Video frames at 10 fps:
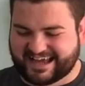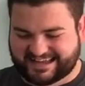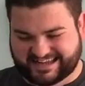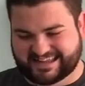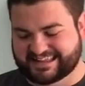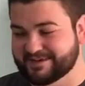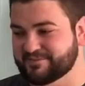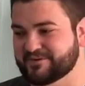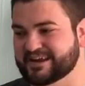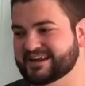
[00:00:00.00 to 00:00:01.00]
at
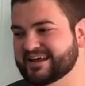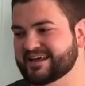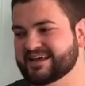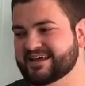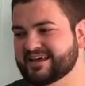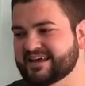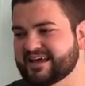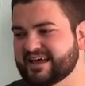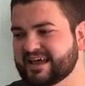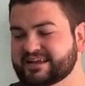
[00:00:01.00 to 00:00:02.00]
that point.
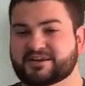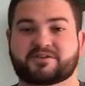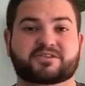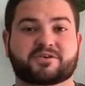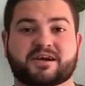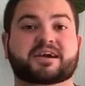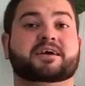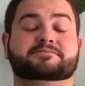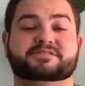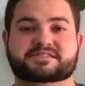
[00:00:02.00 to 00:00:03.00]
And Laura
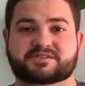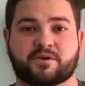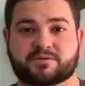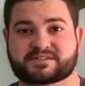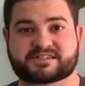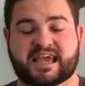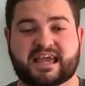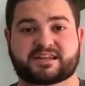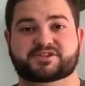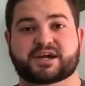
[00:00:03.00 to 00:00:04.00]
comes and holds his
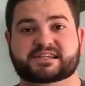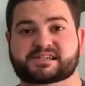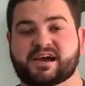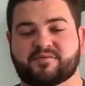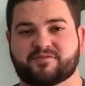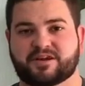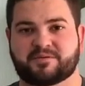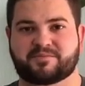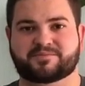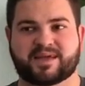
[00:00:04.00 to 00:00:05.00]
hand and tries to comfort
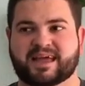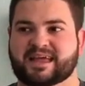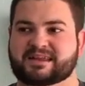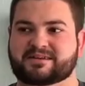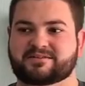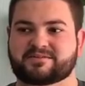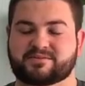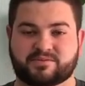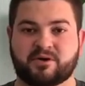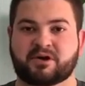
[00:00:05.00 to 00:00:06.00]
him. And
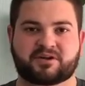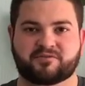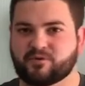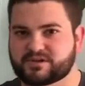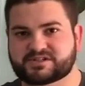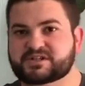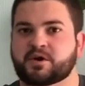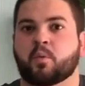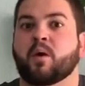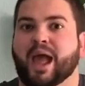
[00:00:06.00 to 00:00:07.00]
Logan, of course,
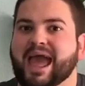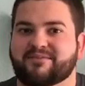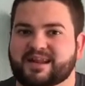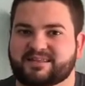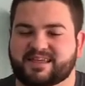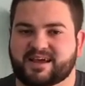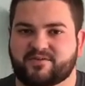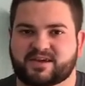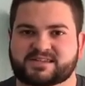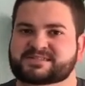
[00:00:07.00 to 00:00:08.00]
won't have anything of
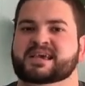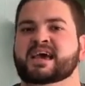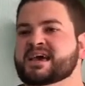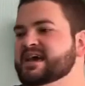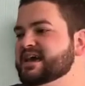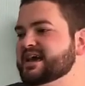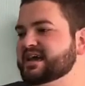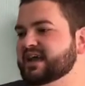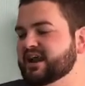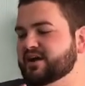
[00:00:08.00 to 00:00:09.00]
it because
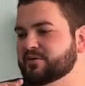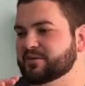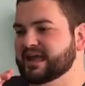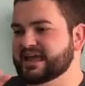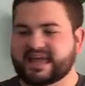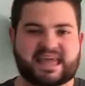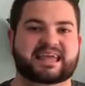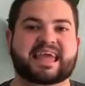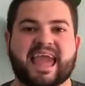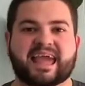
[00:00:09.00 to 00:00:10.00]

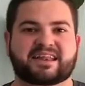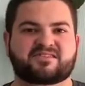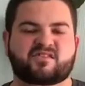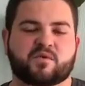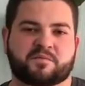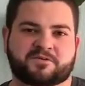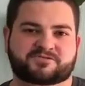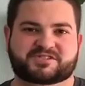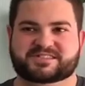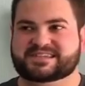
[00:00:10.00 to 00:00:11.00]
he can't do
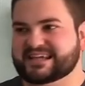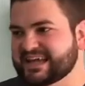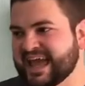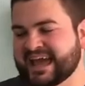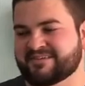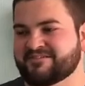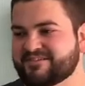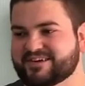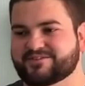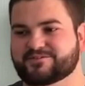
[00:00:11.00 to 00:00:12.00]
emotions. He can't
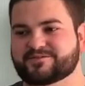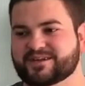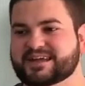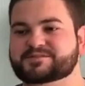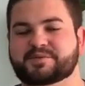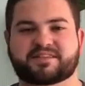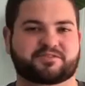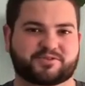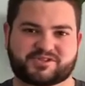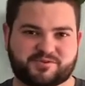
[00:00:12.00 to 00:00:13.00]
feel. He's been
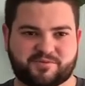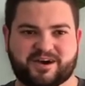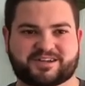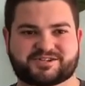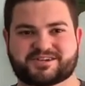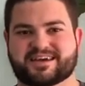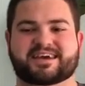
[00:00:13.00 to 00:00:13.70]
through too much.